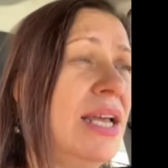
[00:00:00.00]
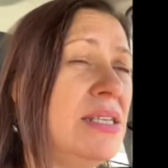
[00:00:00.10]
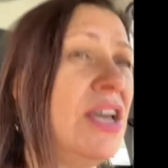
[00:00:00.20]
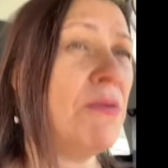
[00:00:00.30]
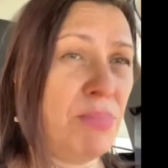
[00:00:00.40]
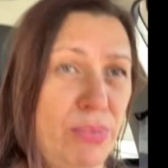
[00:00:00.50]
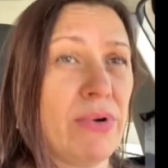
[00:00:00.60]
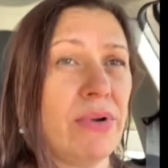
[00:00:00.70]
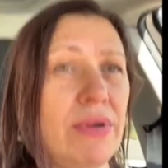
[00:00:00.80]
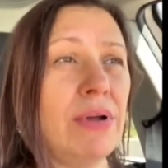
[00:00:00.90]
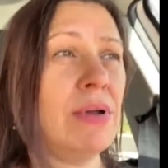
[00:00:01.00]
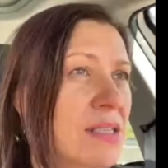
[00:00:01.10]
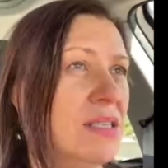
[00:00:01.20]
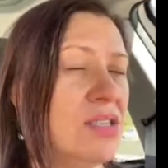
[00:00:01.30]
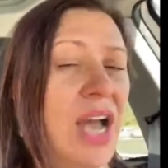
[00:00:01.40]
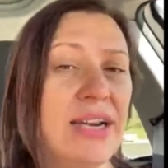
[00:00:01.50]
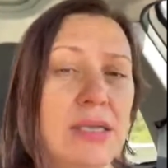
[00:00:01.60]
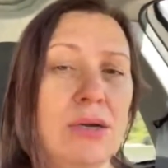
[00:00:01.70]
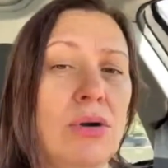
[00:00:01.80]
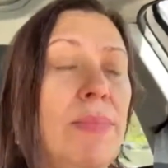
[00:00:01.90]
and the Emperor
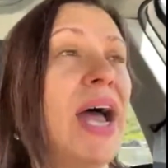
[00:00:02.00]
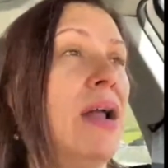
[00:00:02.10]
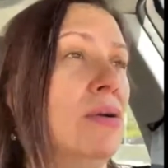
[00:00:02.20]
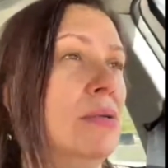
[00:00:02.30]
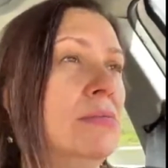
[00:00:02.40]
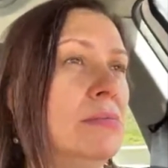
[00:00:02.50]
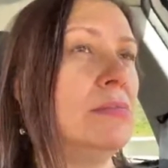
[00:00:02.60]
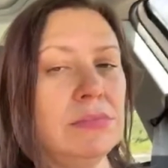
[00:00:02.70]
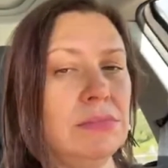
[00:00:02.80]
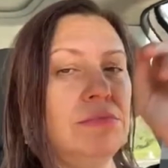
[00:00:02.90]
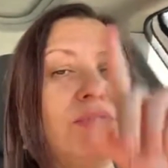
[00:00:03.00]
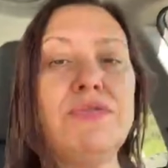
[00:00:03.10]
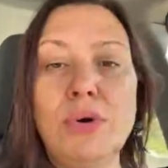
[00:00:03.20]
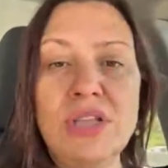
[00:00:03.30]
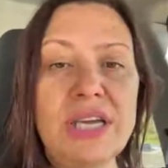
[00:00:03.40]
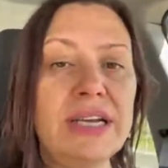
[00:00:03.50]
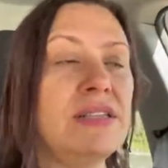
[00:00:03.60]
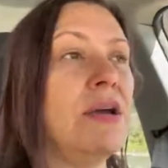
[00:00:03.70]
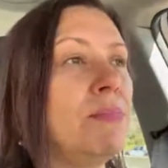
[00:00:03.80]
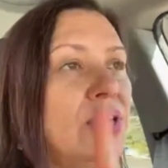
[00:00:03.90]
decided to go to battle before the end
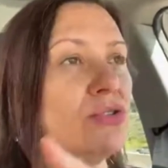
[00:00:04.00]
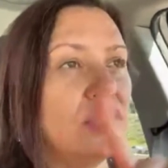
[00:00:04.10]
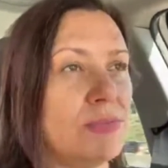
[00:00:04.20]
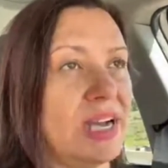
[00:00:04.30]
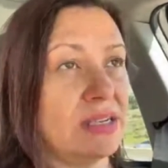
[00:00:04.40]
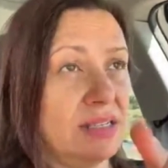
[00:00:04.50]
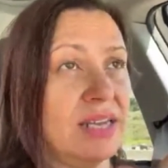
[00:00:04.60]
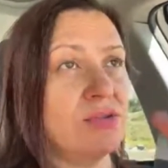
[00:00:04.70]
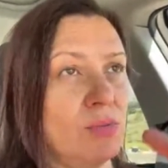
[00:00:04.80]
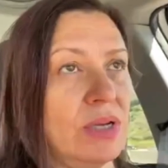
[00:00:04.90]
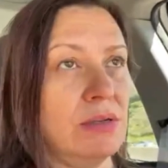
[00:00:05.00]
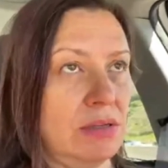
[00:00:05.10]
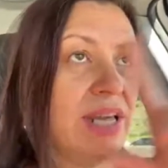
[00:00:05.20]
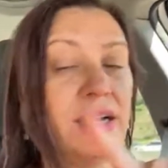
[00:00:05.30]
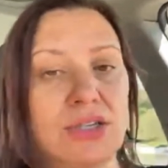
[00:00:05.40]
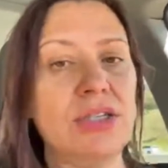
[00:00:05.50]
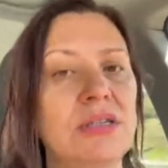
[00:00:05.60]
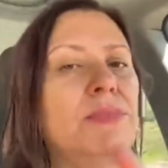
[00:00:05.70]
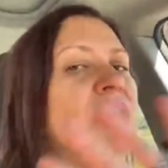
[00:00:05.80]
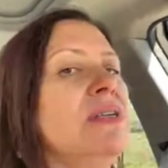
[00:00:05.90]
of the Empire Strikes Back, because that's when they actually
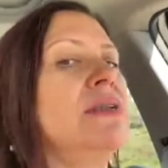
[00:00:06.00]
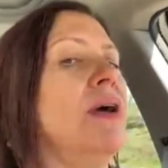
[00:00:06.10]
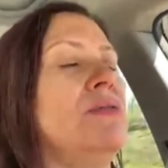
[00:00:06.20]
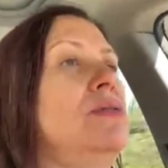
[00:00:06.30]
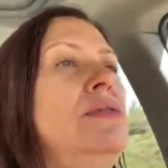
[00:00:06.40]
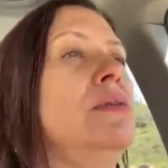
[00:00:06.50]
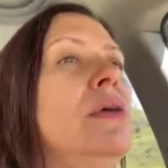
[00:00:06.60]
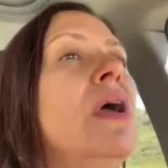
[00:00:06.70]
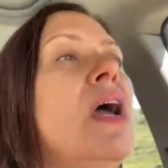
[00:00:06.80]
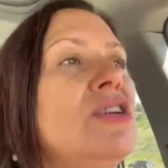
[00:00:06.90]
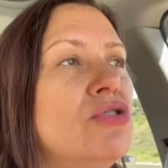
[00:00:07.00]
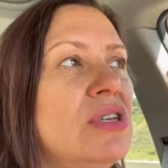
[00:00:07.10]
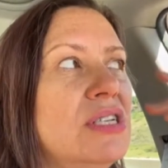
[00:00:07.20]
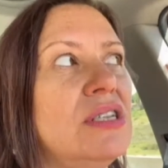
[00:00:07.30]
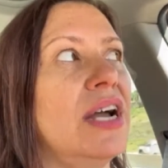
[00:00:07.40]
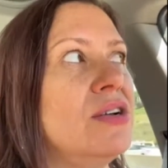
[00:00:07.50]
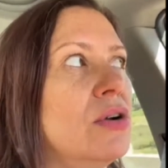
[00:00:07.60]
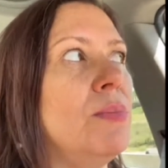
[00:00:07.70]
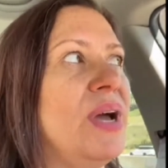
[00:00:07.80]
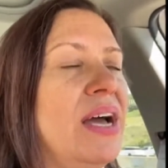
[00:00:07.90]
did. But that was, so they decided to
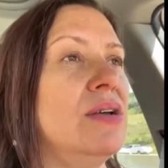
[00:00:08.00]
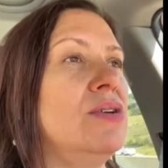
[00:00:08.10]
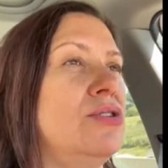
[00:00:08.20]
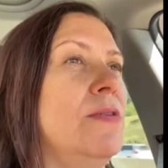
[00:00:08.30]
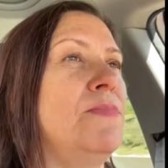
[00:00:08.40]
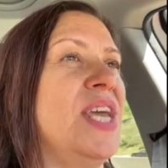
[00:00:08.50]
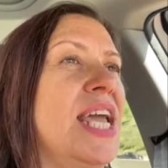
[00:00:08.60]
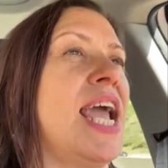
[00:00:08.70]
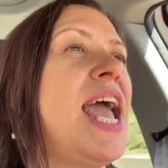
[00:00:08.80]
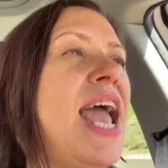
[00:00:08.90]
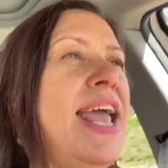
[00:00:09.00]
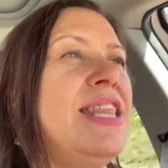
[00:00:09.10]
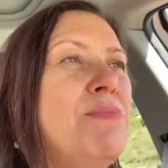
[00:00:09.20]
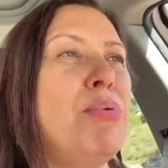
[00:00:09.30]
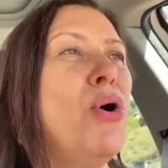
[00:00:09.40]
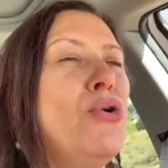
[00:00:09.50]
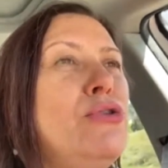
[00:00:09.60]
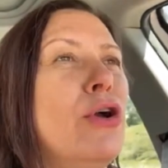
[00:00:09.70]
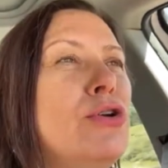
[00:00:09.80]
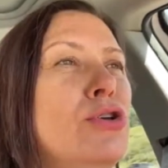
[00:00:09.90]
go to battle or something. And they
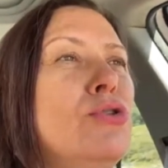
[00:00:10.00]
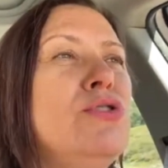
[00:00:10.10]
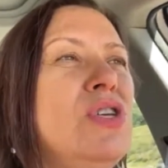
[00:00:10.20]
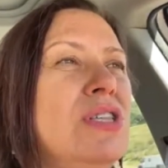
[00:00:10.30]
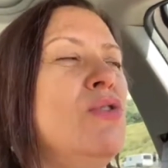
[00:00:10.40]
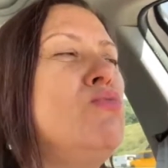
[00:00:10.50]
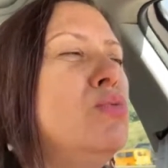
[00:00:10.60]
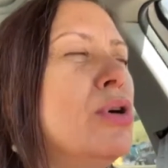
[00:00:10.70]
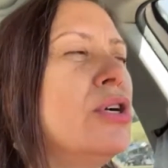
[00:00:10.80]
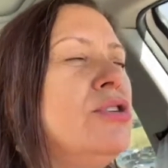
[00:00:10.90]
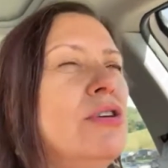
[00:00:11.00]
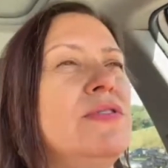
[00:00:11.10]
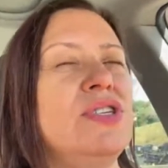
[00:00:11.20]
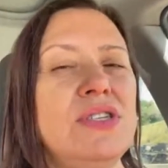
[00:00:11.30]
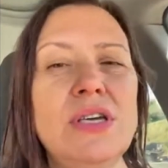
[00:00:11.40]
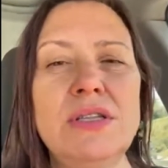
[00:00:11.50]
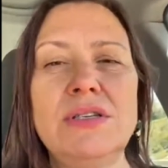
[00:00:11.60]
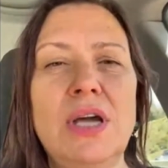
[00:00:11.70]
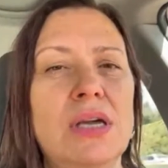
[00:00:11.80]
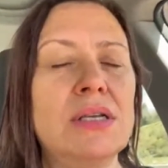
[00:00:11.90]
both are using the worst of the Sith
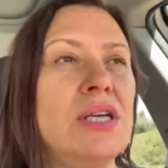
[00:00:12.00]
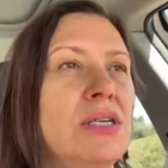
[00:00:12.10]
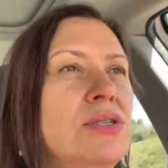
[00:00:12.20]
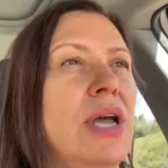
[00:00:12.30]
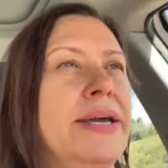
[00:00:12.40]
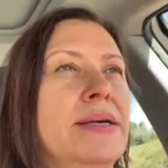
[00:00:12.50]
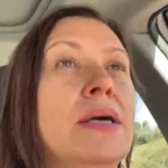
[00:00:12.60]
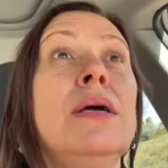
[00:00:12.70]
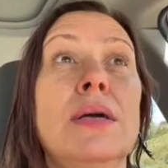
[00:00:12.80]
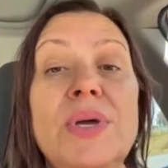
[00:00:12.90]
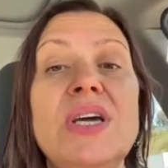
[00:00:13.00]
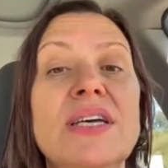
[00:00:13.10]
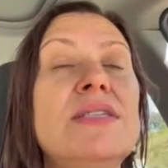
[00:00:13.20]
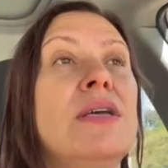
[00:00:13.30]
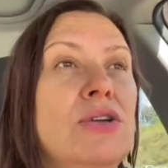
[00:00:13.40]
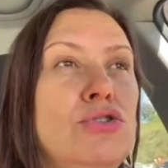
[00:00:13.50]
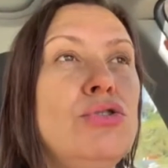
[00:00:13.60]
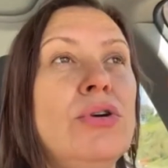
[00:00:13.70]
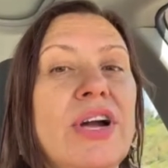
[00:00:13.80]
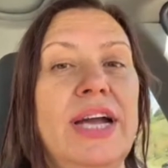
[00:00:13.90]
techniques, like, because
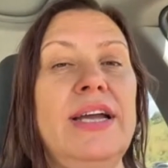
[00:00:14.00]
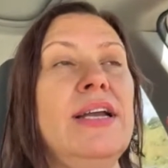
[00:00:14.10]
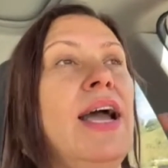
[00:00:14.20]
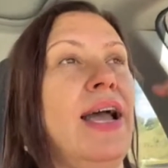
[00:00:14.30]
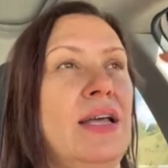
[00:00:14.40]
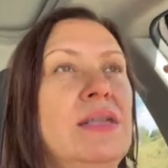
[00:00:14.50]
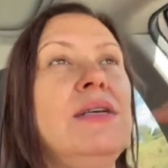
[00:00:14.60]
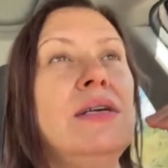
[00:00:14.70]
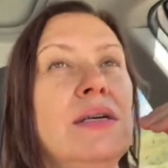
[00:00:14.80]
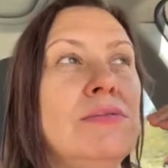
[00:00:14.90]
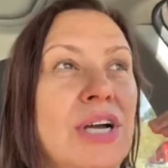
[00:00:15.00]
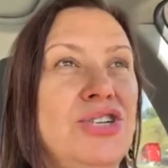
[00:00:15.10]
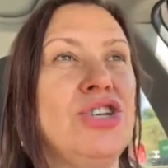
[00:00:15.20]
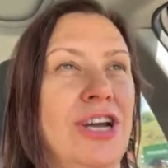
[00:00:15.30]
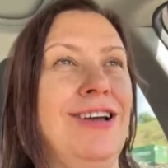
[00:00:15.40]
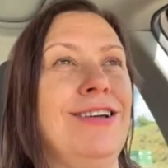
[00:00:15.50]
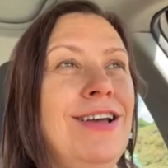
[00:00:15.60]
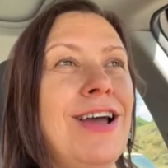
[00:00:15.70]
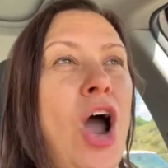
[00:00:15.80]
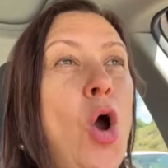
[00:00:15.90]
Ukraine and Russia
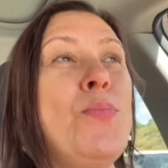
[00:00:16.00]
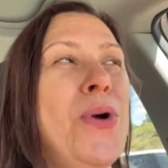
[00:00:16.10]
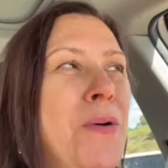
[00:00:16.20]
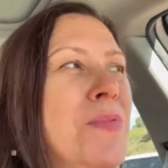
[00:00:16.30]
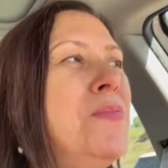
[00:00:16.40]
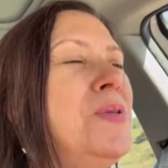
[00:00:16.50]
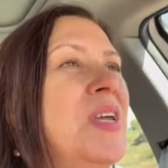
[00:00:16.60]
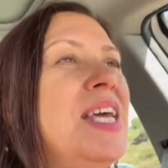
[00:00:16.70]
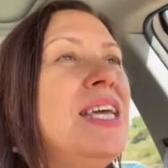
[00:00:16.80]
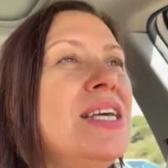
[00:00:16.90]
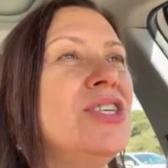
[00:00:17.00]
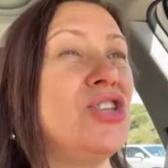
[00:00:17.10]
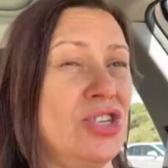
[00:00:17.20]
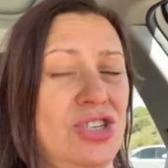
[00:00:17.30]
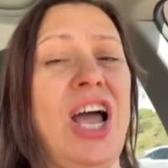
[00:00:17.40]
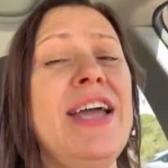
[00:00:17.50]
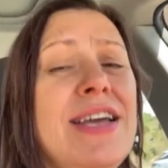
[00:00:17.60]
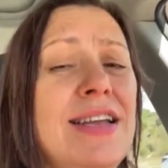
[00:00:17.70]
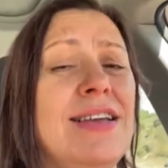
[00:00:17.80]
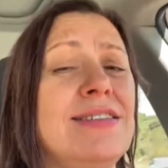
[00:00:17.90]
are probably
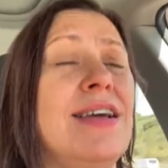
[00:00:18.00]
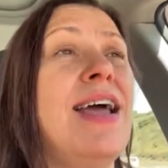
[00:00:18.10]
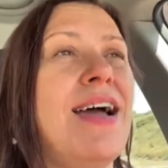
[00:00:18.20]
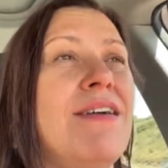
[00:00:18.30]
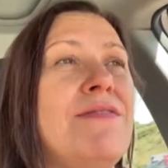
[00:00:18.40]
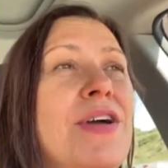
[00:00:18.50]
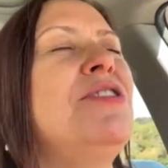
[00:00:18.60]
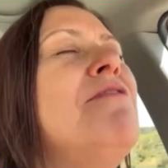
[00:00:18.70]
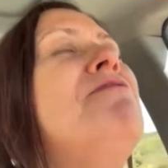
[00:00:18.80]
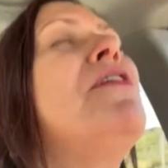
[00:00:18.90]
societies that have the